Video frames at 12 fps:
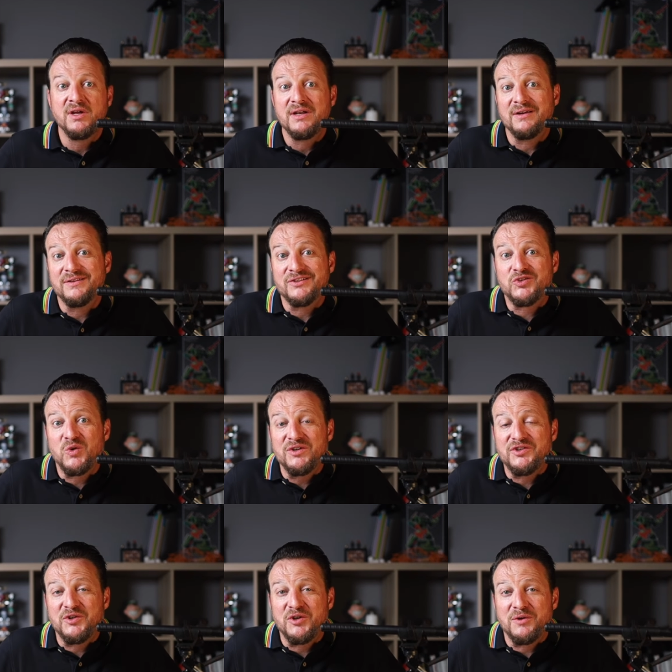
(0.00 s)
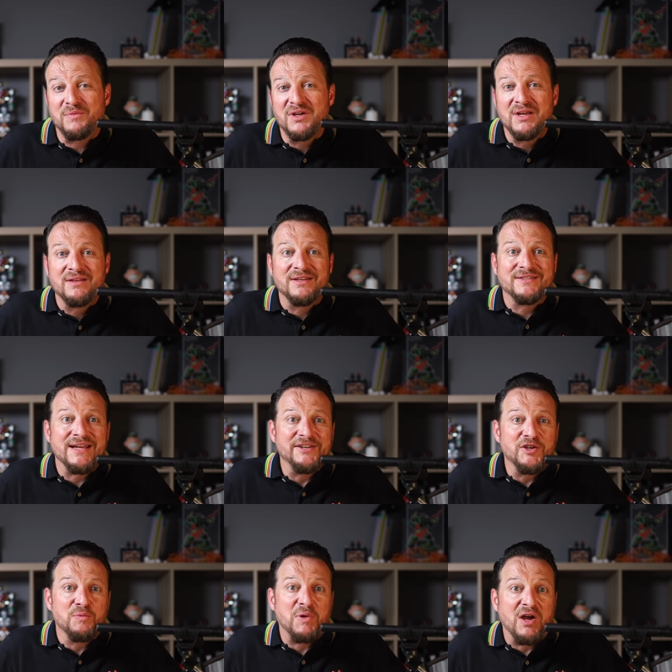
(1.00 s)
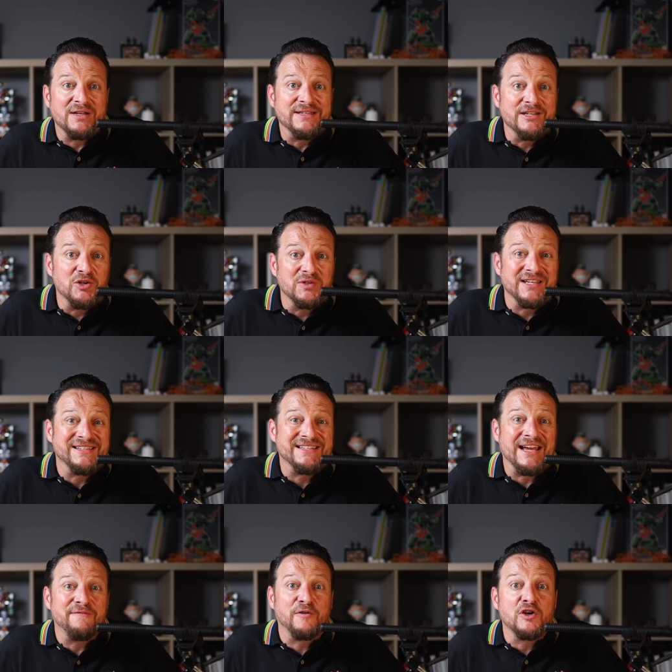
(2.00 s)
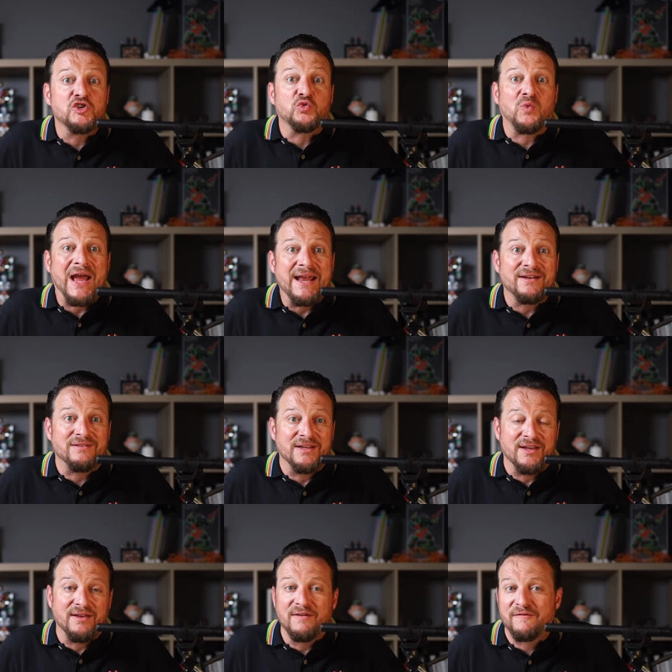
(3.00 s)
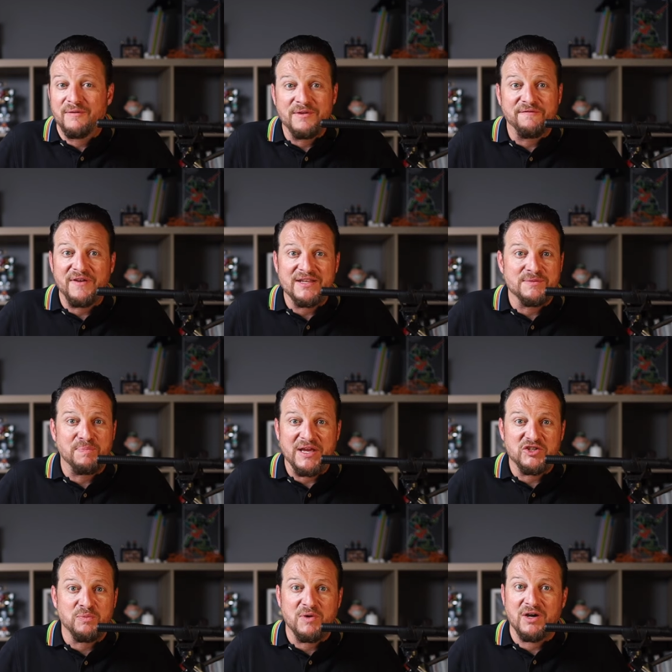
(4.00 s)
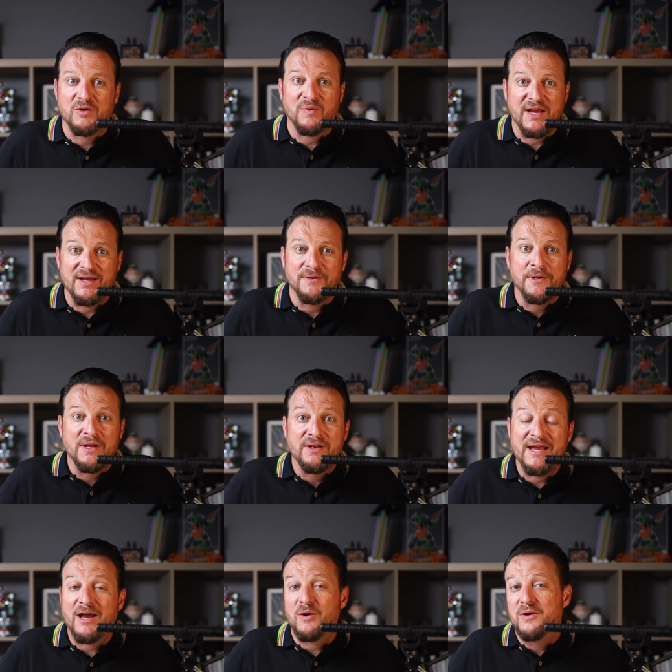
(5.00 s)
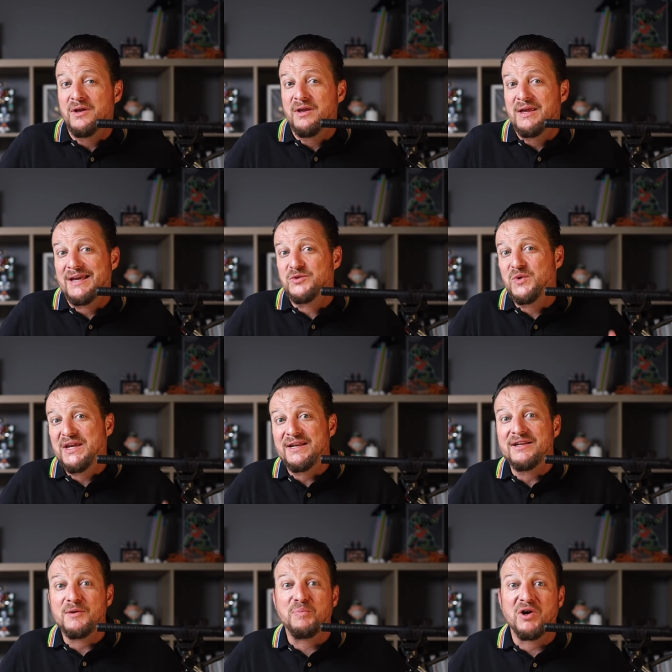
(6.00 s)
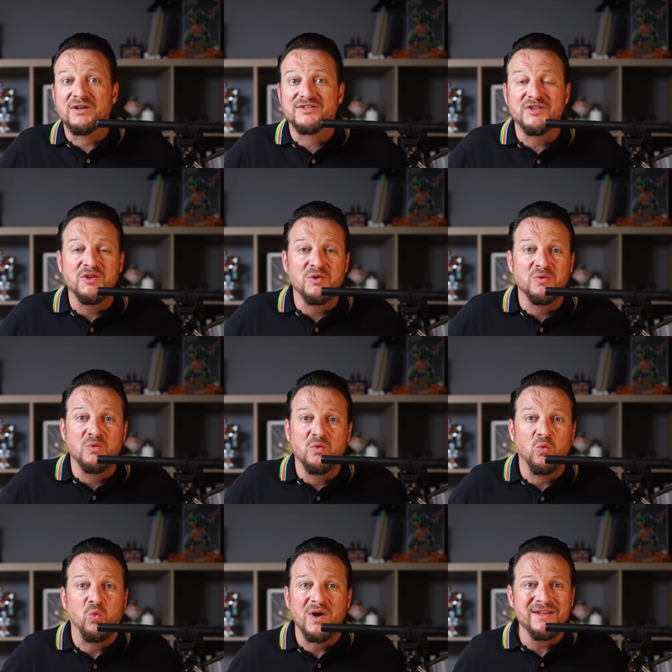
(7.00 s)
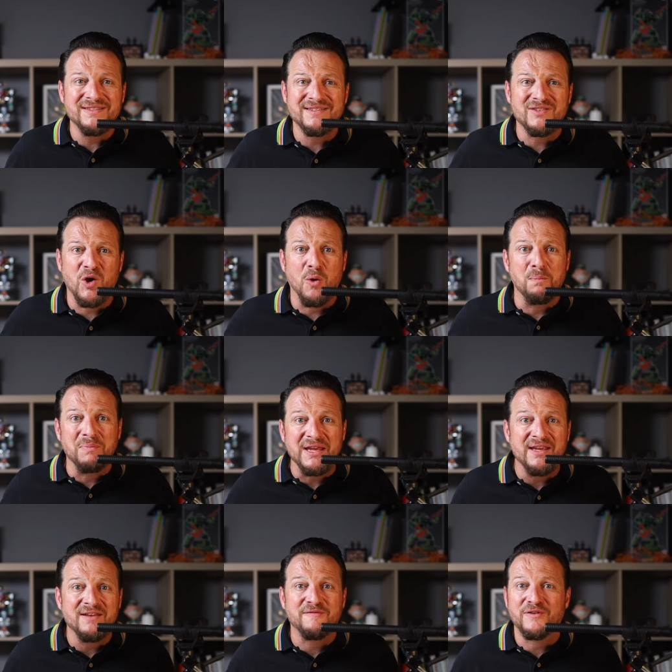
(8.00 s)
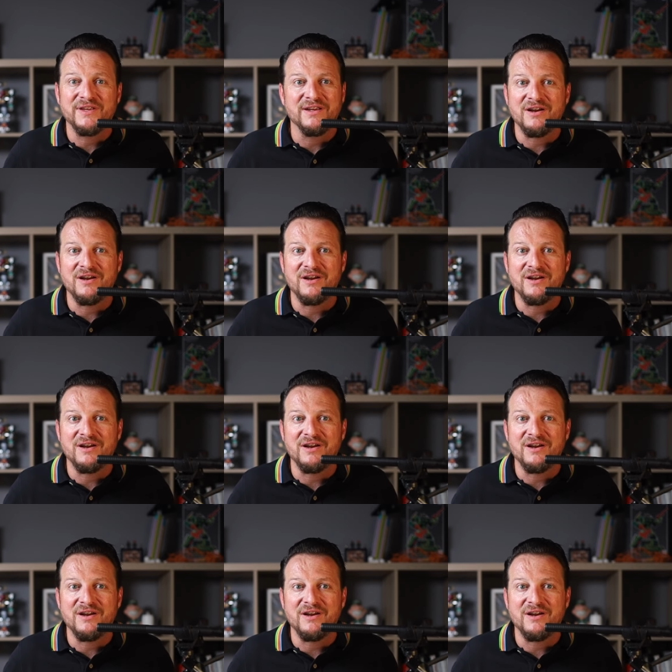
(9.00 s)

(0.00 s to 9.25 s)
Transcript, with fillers: Now, in the short term, the ten-year bond yield can diverge radically from the Fed's benchmark rate. Now, as we get into part two, what does this all mean for the